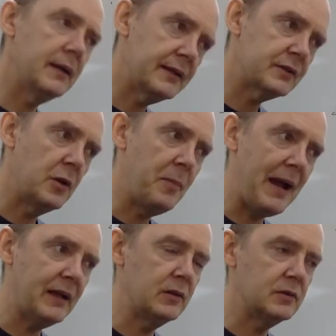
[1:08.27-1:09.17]
Let's go
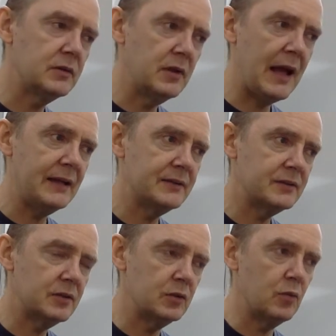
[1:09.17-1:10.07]
back as
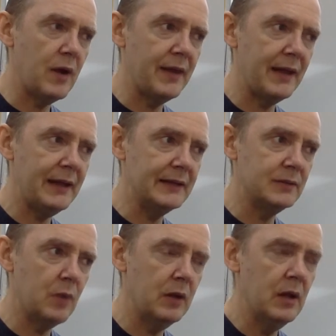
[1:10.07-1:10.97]
to why that
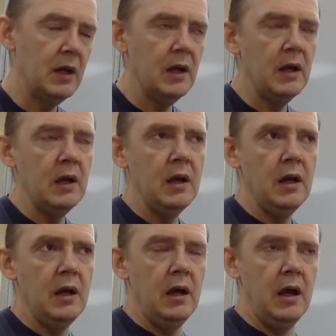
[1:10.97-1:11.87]
is. Well,
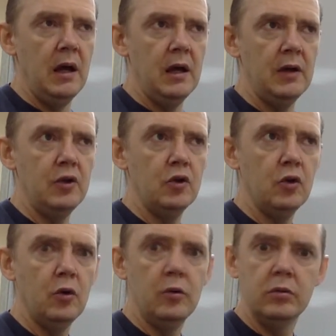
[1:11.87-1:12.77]

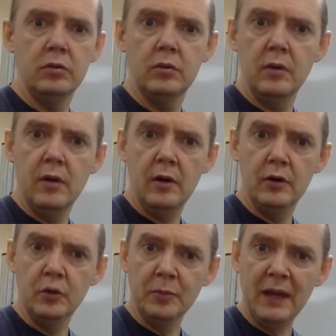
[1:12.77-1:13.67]
your
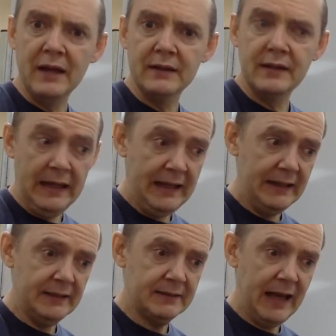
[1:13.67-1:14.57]
blood
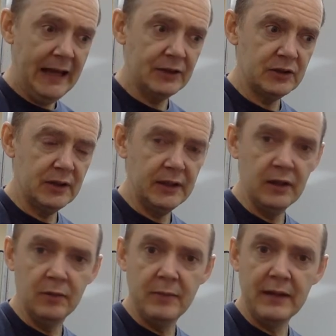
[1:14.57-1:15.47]
is actually
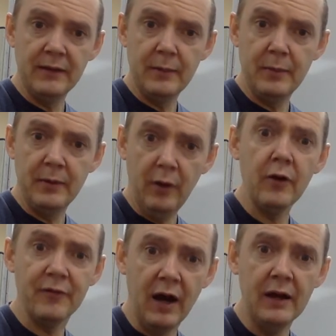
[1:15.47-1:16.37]
made up of a
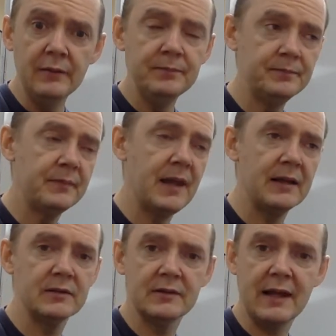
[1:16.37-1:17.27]
lot of iron.
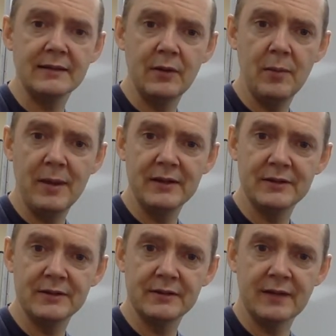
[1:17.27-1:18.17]
That's how it
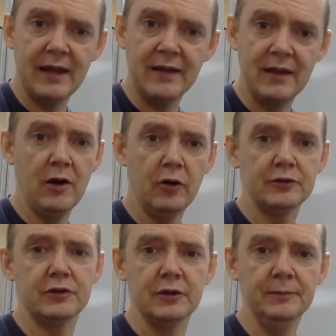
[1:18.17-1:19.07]
manages to get the
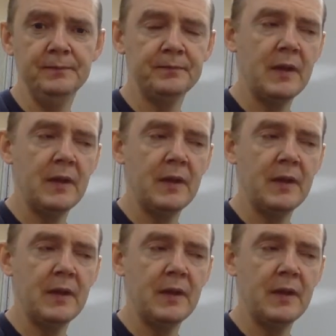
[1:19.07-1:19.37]
oxygen.